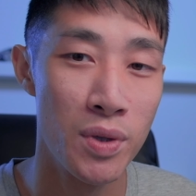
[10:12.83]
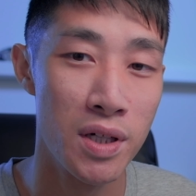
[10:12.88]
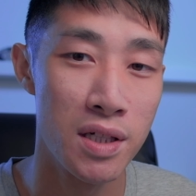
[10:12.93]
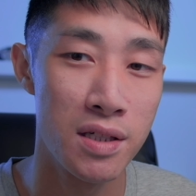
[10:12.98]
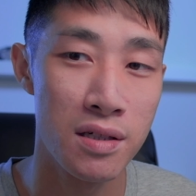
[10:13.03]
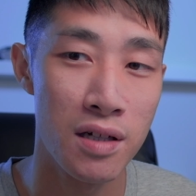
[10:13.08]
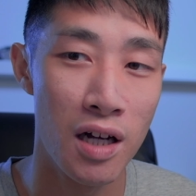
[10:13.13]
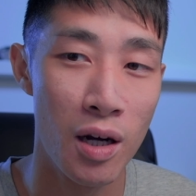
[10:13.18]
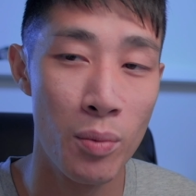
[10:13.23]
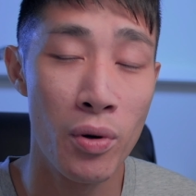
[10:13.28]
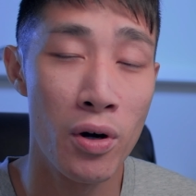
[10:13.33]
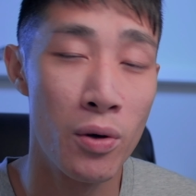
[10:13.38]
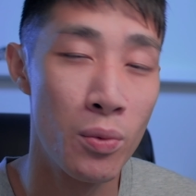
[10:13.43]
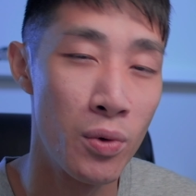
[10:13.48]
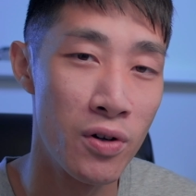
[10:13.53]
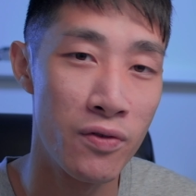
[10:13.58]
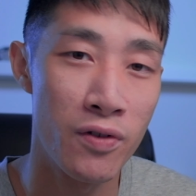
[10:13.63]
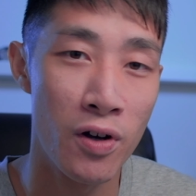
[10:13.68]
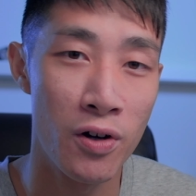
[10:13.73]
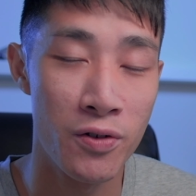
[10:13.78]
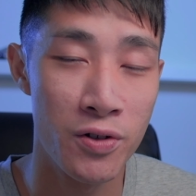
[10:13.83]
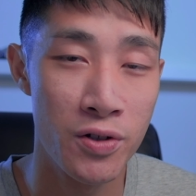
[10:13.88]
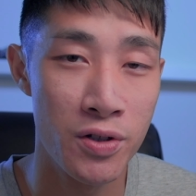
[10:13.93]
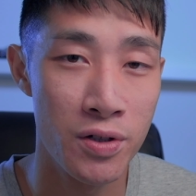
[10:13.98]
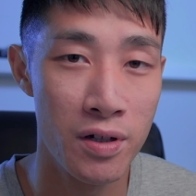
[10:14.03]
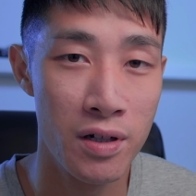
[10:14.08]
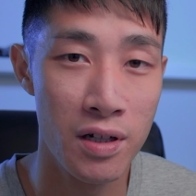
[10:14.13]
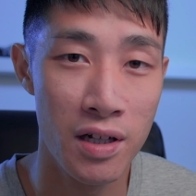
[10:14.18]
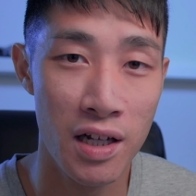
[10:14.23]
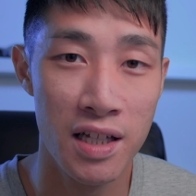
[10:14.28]
but I probably would have gone
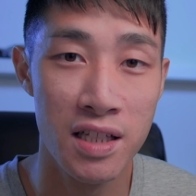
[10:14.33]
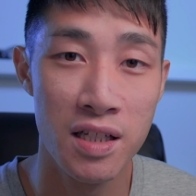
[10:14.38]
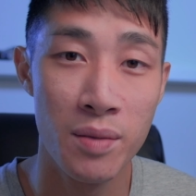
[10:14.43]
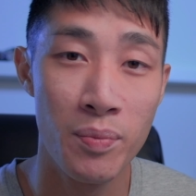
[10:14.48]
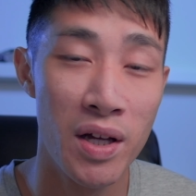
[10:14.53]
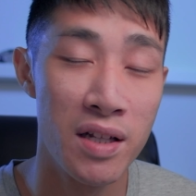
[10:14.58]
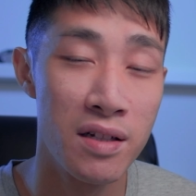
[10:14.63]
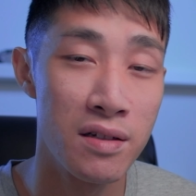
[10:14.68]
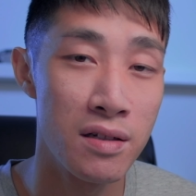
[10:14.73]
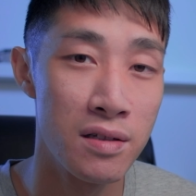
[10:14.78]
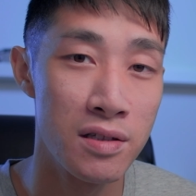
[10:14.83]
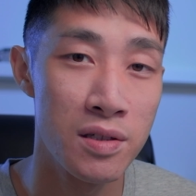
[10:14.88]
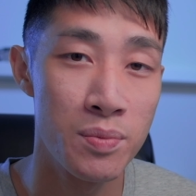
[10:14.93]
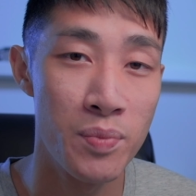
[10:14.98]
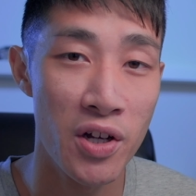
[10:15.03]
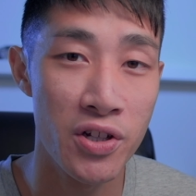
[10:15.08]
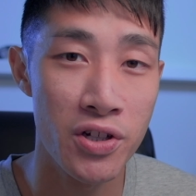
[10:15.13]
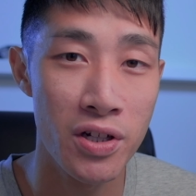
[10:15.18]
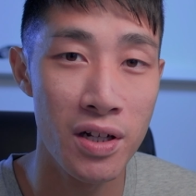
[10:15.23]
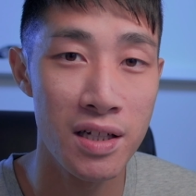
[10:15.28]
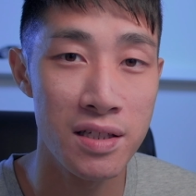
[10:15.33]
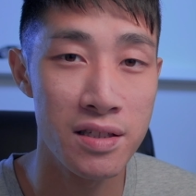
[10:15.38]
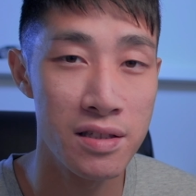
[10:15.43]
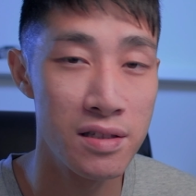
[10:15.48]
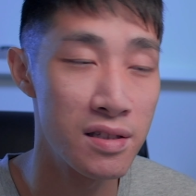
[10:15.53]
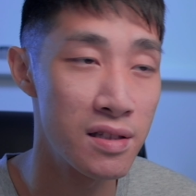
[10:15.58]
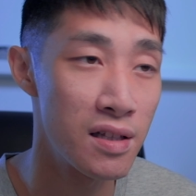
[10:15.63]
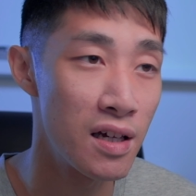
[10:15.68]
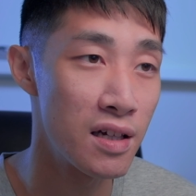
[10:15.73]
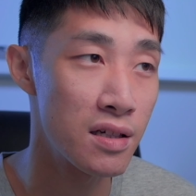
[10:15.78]
to an independent specialist
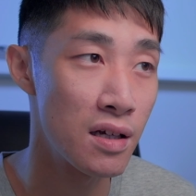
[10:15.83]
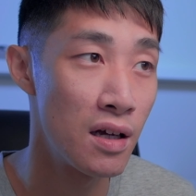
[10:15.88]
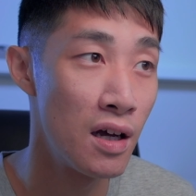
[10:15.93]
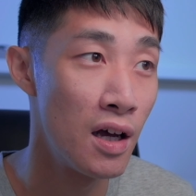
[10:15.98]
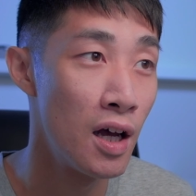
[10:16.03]
instead.